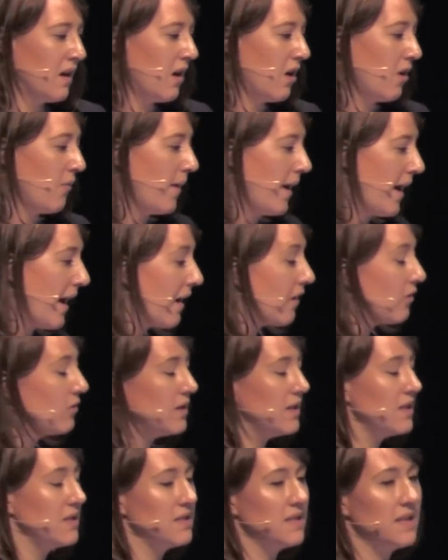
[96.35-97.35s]
how
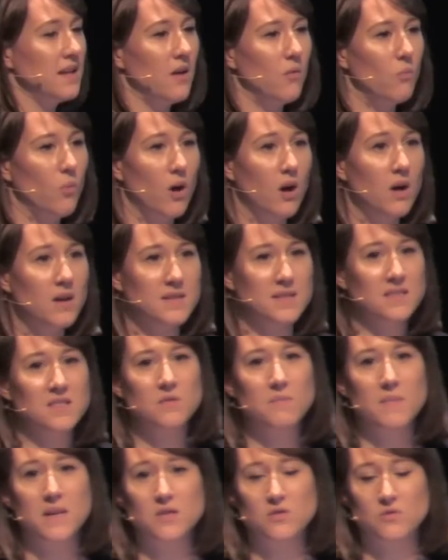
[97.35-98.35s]
the internet works and
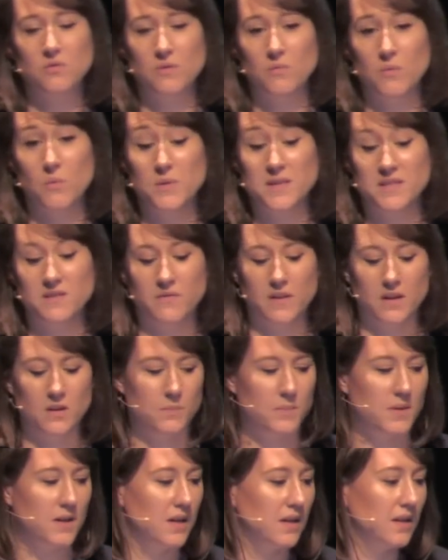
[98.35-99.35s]
to make sure that when we're
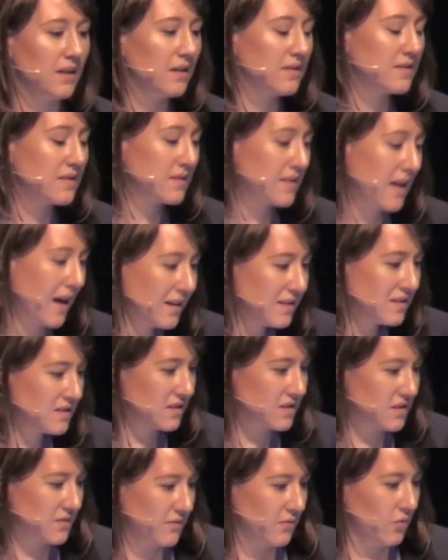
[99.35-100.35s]
developing
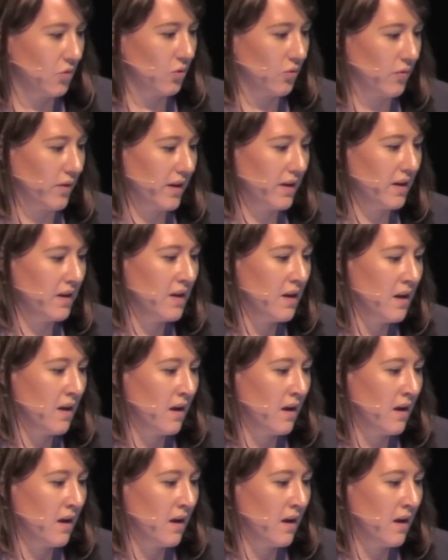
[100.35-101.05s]
standards for it,